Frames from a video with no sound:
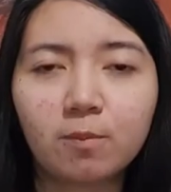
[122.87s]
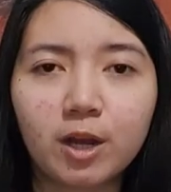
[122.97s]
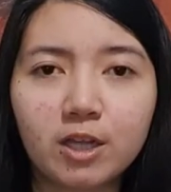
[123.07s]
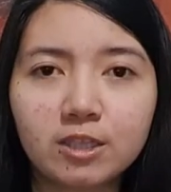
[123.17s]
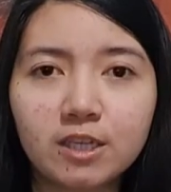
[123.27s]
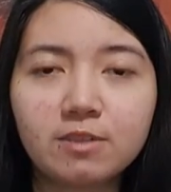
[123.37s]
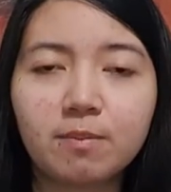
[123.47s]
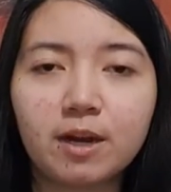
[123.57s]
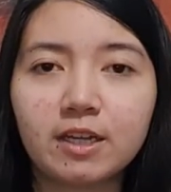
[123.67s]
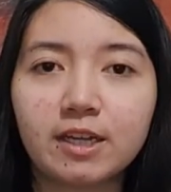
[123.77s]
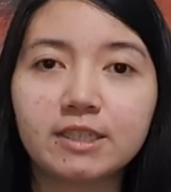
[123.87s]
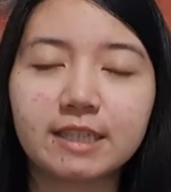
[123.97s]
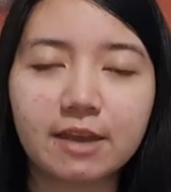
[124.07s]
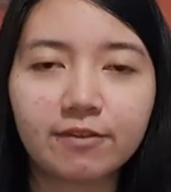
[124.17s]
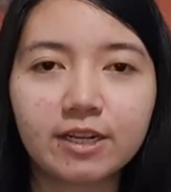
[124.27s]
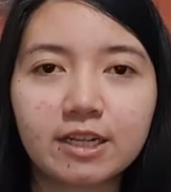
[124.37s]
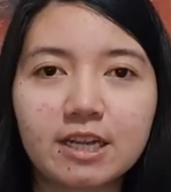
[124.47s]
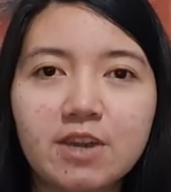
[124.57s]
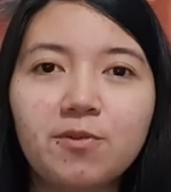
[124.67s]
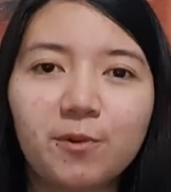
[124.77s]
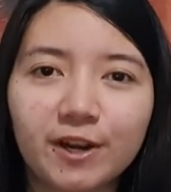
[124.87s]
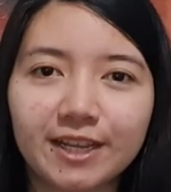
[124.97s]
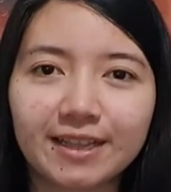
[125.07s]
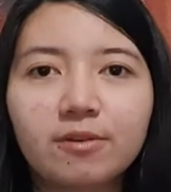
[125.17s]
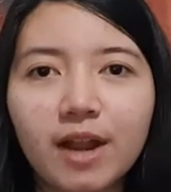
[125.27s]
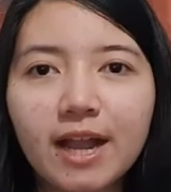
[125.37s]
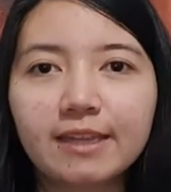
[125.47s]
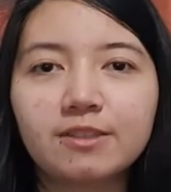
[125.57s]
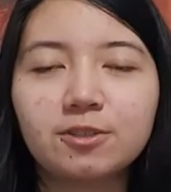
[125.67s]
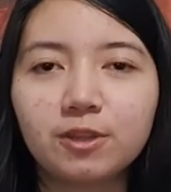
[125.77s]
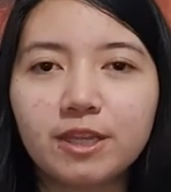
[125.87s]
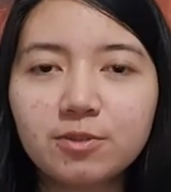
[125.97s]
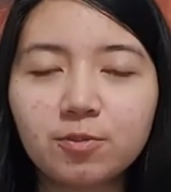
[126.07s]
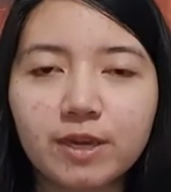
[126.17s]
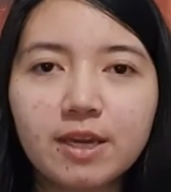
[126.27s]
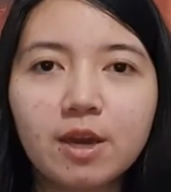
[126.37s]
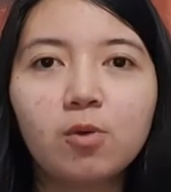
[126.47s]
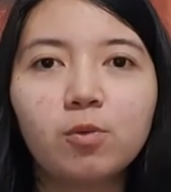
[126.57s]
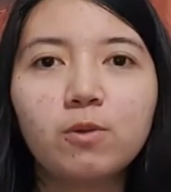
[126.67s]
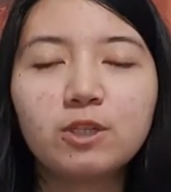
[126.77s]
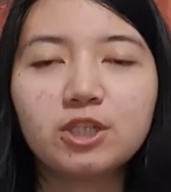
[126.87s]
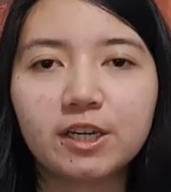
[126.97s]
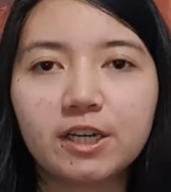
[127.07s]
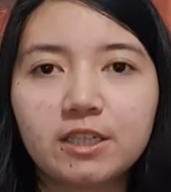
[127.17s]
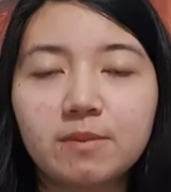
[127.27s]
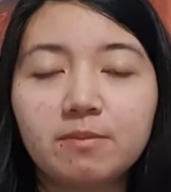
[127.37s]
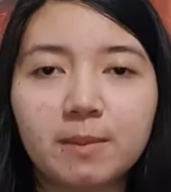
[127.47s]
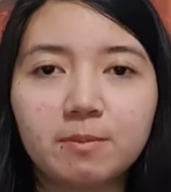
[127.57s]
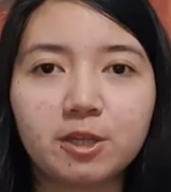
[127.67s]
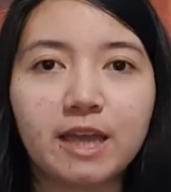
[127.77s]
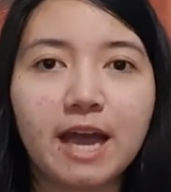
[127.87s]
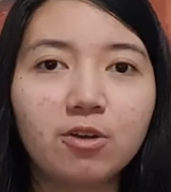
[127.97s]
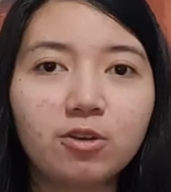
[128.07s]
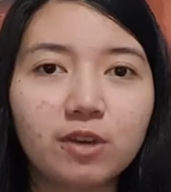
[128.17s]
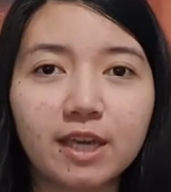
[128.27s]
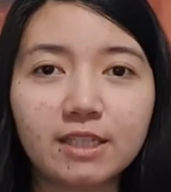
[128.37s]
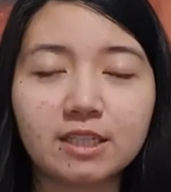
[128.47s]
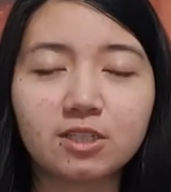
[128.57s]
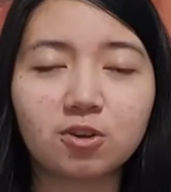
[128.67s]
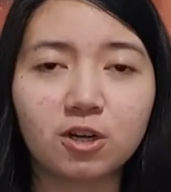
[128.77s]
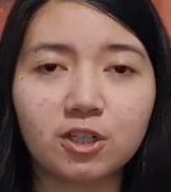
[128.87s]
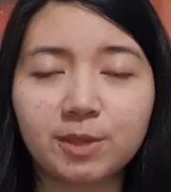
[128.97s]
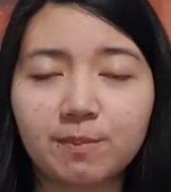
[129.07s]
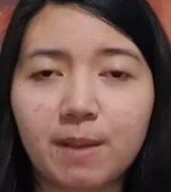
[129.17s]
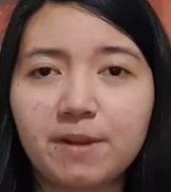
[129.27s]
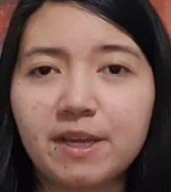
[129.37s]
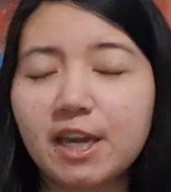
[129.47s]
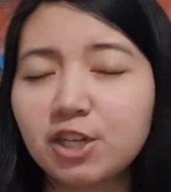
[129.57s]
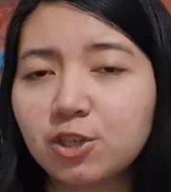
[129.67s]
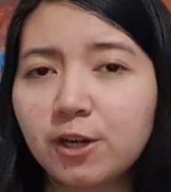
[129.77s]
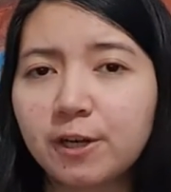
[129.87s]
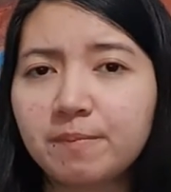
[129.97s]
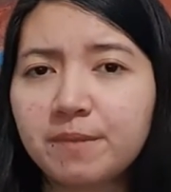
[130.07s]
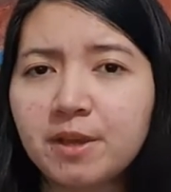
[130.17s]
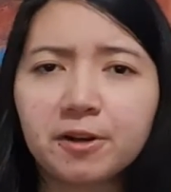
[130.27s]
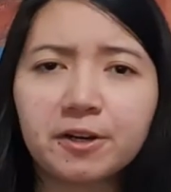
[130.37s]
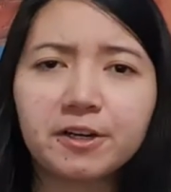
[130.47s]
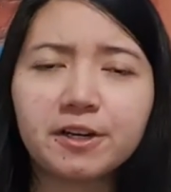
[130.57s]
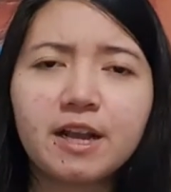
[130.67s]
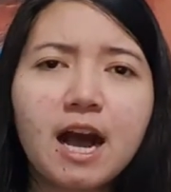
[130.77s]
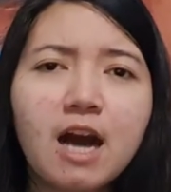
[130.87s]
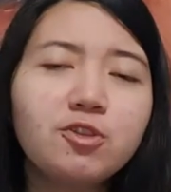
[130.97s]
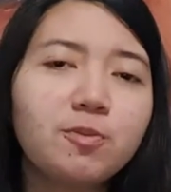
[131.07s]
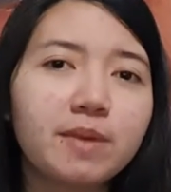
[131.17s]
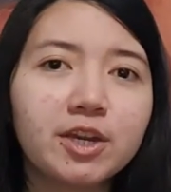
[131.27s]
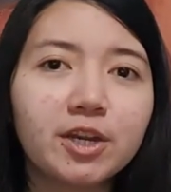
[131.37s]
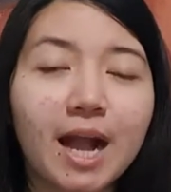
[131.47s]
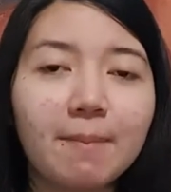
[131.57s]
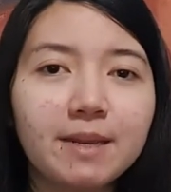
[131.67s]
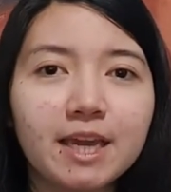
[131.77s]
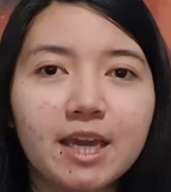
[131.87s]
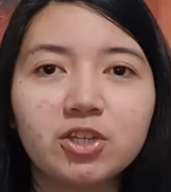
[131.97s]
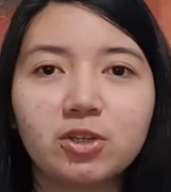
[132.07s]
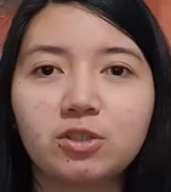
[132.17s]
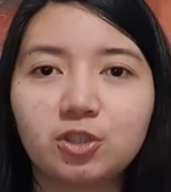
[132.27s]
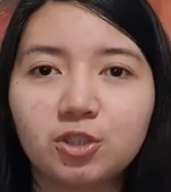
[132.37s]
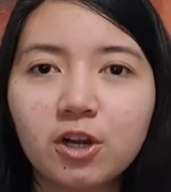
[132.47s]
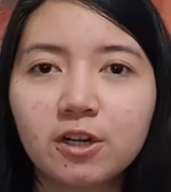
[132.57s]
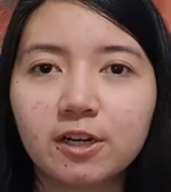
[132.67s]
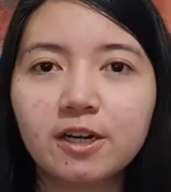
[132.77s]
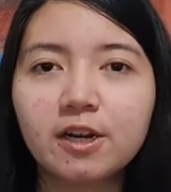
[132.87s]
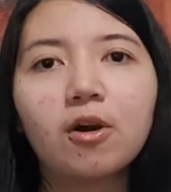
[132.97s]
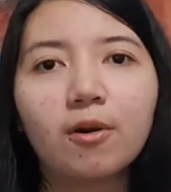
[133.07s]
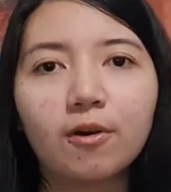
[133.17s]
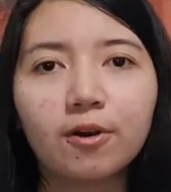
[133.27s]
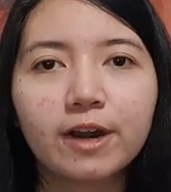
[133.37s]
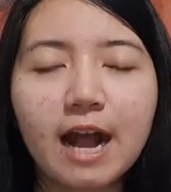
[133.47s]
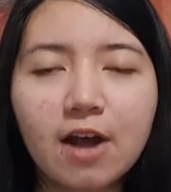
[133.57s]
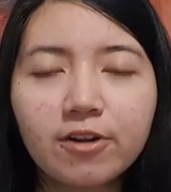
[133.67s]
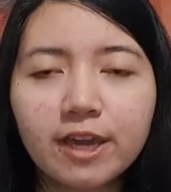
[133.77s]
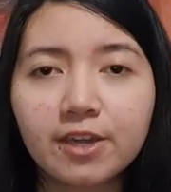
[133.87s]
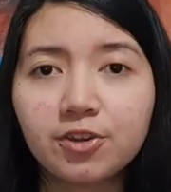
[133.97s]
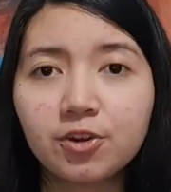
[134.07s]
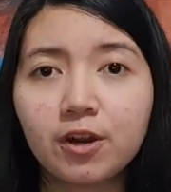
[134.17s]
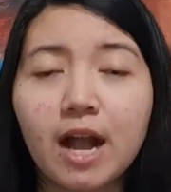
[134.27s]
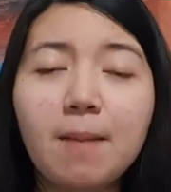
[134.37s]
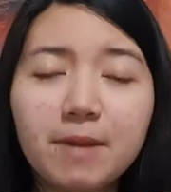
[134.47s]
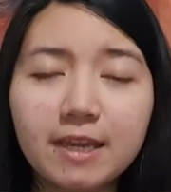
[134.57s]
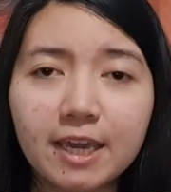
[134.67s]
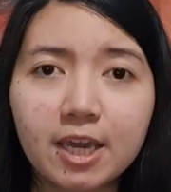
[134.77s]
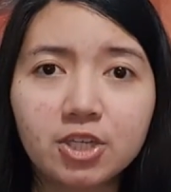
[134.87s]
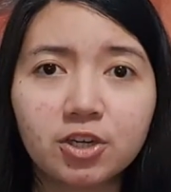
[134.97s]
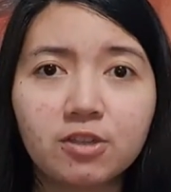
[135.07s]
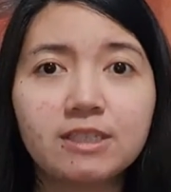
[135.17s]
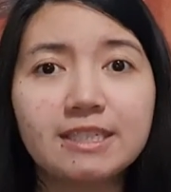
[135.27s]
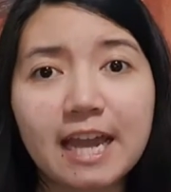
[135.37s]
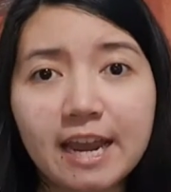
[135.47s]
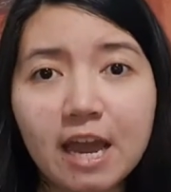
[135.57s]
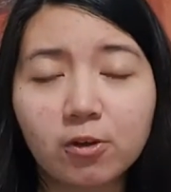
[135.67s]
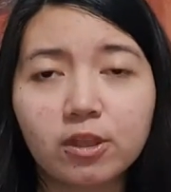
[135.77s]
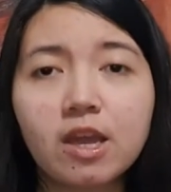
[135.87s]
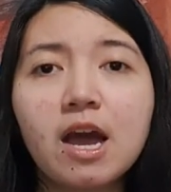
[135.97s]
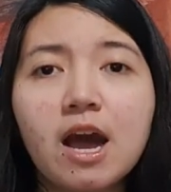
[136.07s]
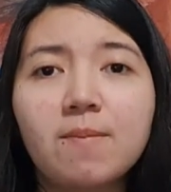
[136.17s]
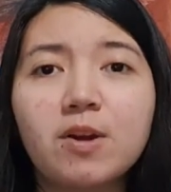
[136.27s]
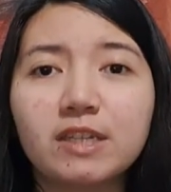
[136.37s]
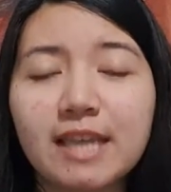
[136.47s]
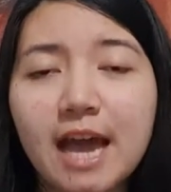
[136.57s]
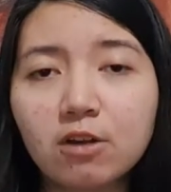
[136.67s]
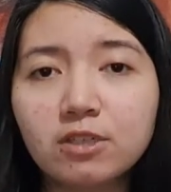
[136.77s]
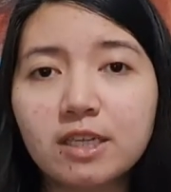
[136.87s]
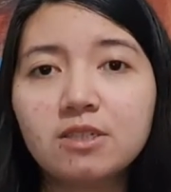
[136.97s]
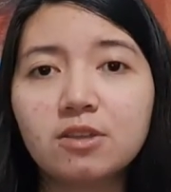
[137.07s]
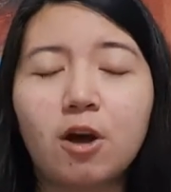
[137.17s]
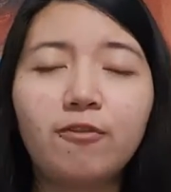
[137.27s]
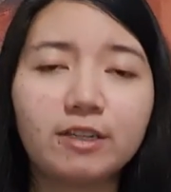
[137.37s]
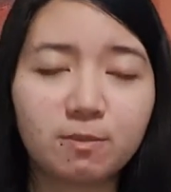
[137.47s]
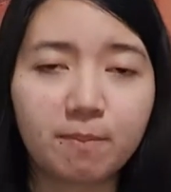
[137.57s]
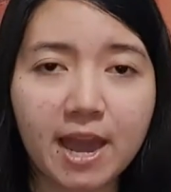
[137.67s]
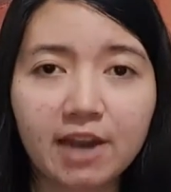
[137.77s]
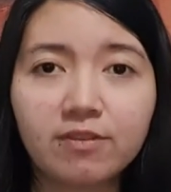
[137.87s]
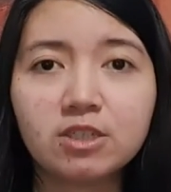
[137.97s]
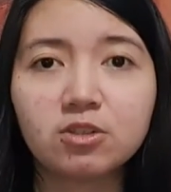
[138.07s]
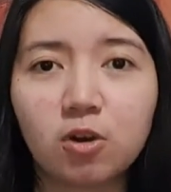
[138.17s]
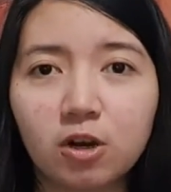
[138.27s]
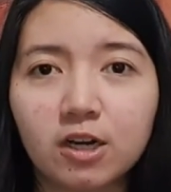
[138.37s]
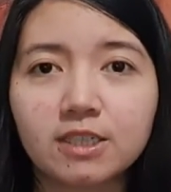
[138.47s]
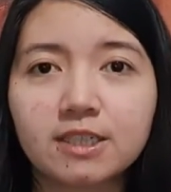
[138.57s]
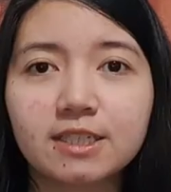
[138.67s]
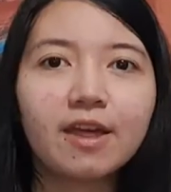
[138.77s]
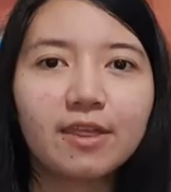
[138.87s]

process, but it's definitely worth it. Right, so this week, we will share some tips on how to ace the scholarship application, or how to make your application stronger, or how can your application stand out among the thousands of aspiring scholars.